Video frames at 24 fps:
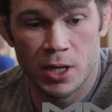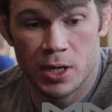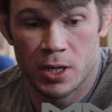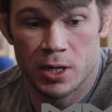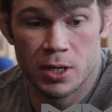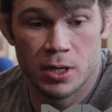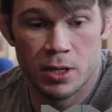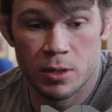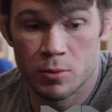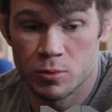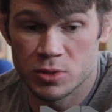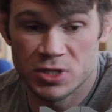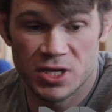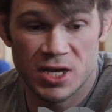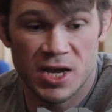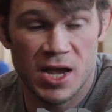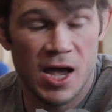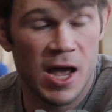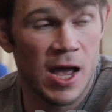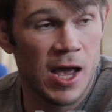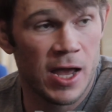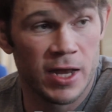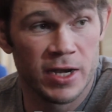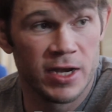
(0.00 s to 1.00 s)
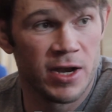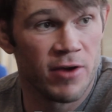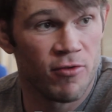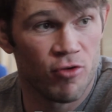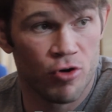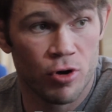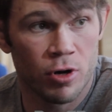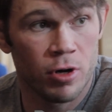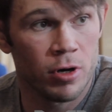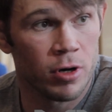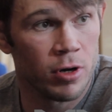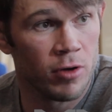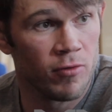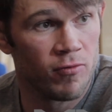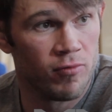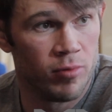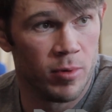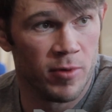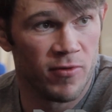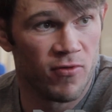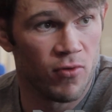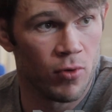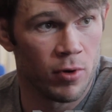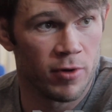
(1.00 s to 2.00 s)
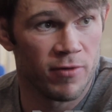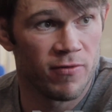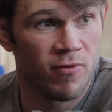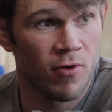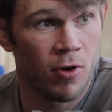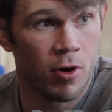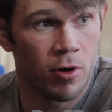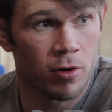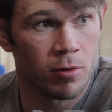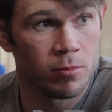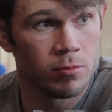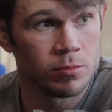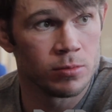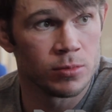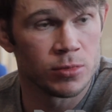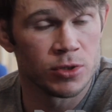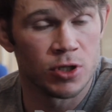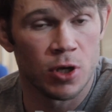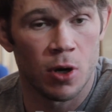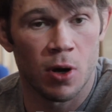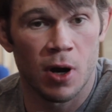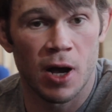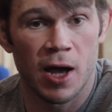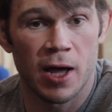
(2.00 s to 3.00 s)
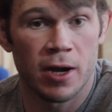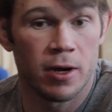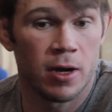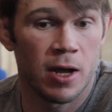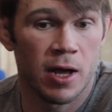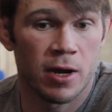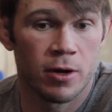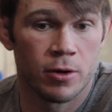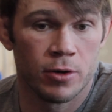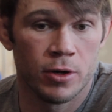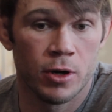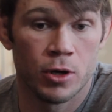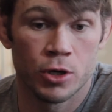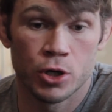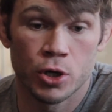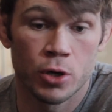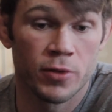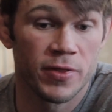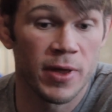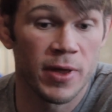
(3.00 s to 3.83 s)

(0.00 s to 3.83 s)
and it was a guy I'd never heard of before he fought him. So I don't know.